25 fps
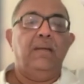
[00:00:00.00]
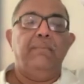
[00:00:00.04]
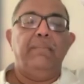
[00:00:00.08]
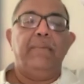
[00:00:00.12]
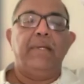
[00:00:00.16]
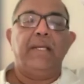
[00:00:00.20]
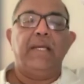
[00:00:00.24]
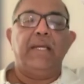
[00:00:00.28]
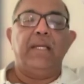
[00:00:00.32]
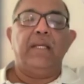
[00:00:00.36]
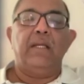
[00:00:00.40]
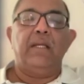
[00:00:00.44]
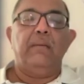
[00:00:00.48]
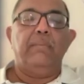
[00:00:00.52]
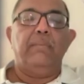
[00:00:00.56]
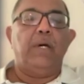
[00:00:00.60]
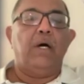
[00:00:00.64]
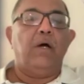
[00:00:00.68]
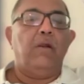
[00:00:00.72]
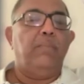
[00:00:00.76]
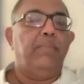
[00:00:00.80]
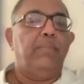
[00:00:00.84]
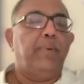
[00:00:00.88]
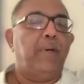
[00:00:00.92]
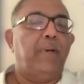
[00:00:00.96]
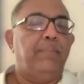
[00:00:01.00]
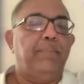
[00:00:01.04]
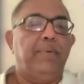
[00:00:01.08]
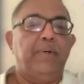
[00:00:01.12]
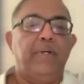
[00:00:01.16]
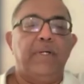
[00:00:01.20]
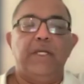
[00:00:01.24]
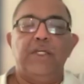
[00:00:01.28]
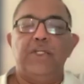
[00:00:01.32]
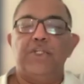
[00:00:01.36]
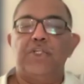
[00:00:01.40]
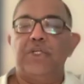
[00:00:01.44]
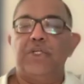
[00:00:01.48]
Mechanical bowel
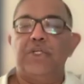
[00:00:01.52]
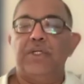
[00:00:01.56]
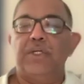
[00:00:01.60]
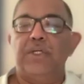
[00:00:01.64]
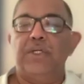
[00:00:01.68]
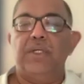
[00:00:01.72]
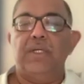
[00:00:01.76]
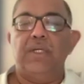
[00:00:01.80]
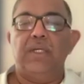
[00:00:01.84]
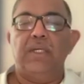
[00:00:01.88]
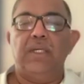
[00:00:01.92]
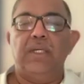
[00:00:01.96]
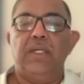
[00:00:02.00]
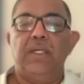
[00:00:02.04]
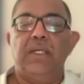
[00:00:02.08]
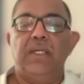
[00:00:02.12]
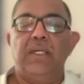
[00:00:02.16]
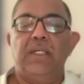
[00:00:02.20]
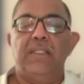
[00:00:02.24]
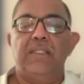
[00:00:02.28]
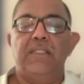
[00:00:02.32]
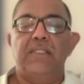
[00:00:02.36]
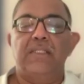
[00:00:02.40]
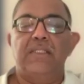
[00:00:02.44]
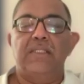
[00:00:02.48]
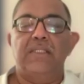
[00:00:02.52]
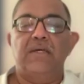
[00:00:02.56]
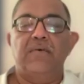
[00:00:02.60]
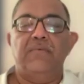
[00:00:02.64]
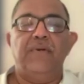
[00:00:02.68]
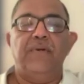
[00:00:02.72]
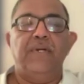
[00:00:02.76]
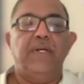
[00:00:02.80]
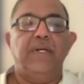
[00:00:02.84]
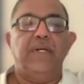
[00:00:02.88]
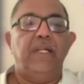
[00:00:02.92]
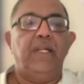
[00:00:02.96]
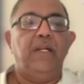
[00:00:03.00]
preparation is
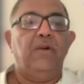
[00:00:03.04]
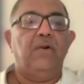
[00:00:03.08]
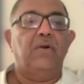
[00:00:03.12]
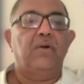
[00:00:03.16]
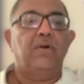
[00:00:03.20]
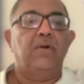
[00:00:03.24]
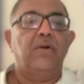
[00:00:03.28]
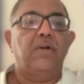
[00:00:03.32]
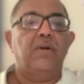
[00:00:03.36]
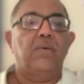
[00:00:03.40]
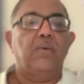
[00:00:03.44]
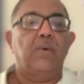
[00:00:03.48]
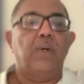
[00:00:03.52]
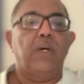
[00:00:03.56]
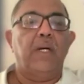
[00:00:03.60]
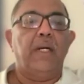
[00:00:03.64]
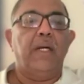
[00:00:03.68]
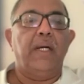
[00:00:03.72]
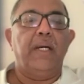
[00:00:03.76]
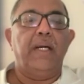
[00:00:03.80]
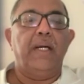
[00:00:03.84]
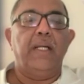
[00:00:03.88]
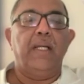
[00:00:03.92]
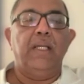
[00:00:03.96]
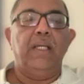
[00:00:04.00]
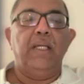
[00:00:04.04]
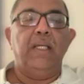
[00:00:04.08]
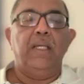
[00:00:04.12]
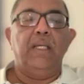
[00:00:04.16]
definitely not required.